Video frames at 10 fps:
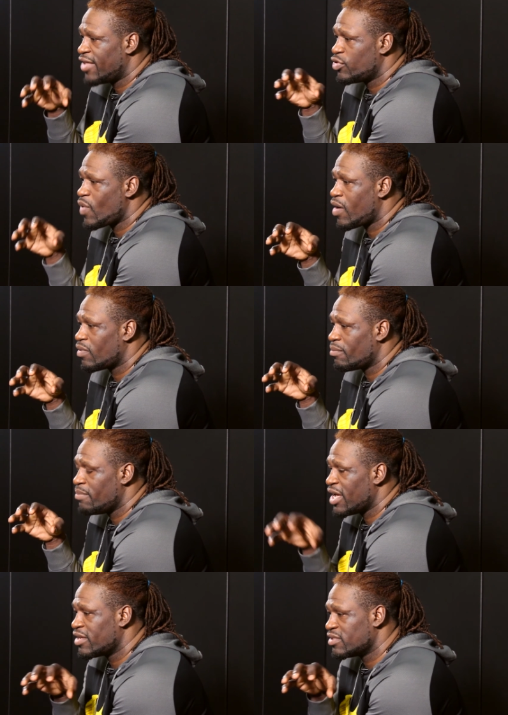throughout
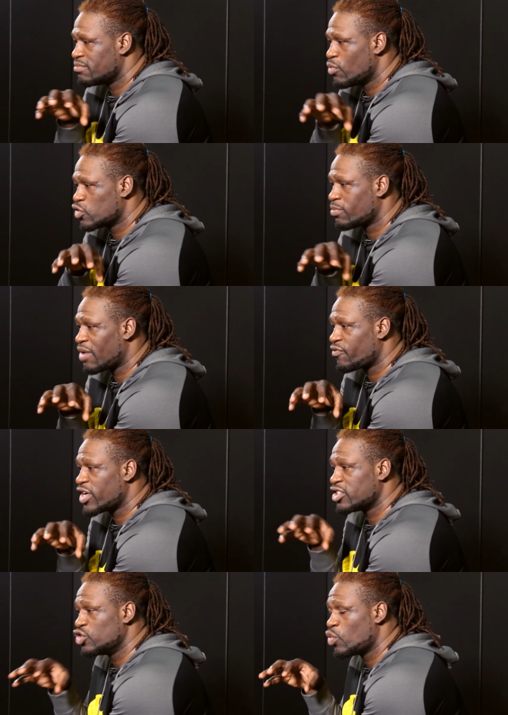me and most of my
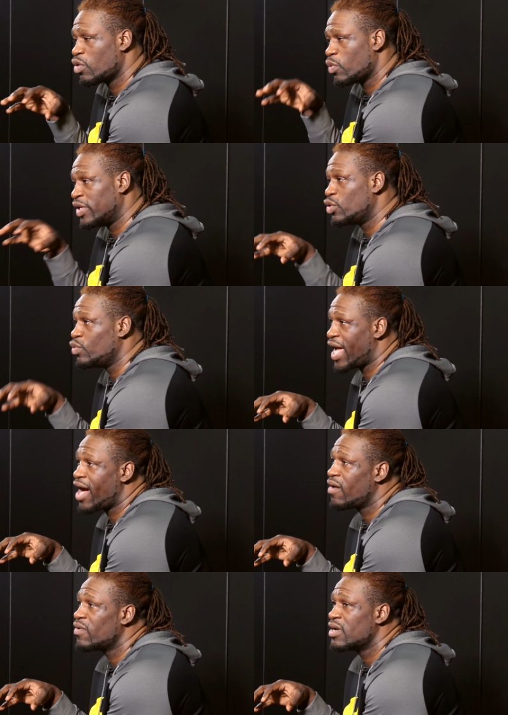friends are doing what we do
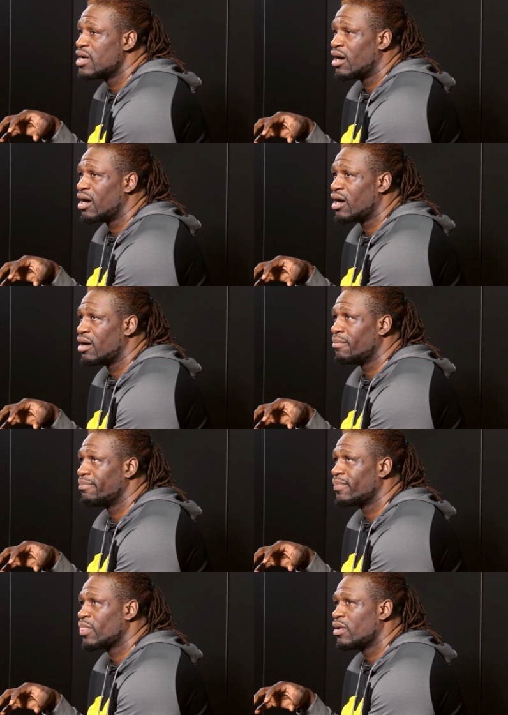now,
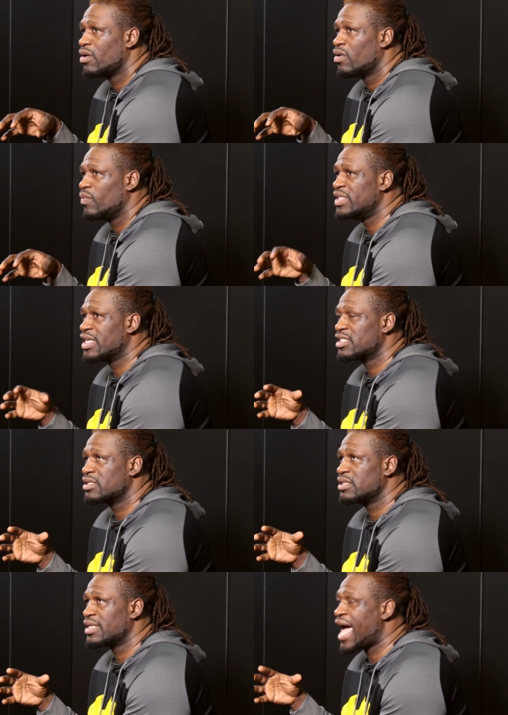we
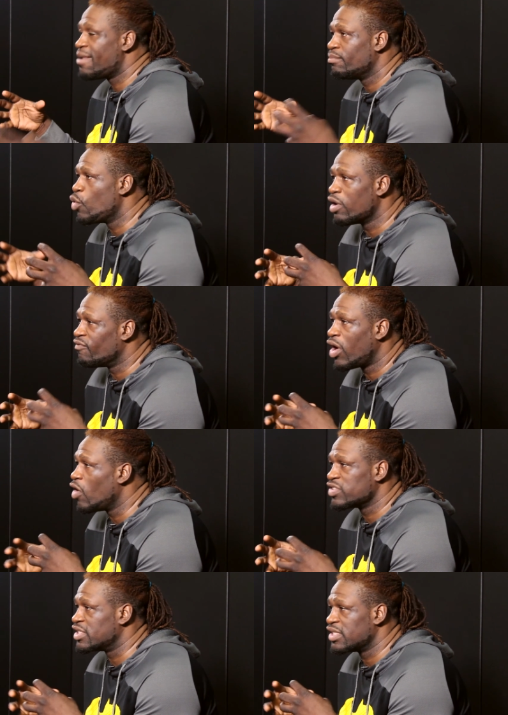just got more
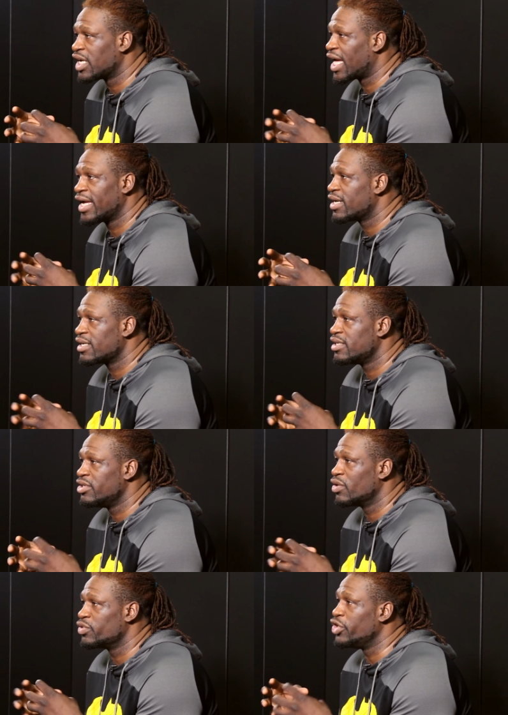involved into like,
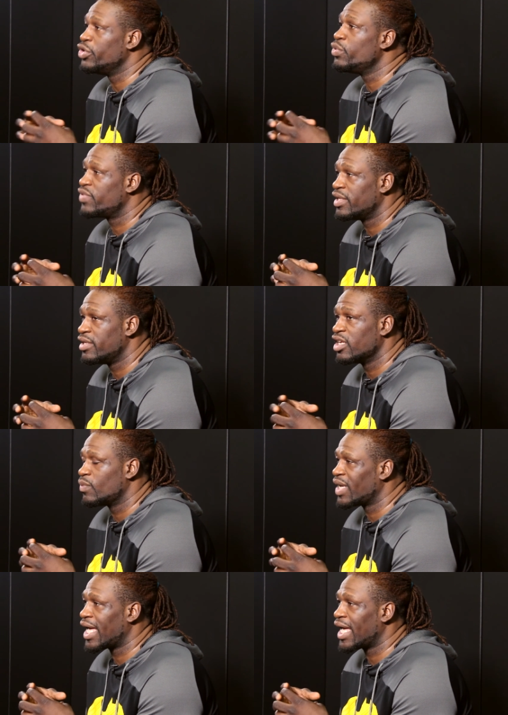you know, the youth and dealing with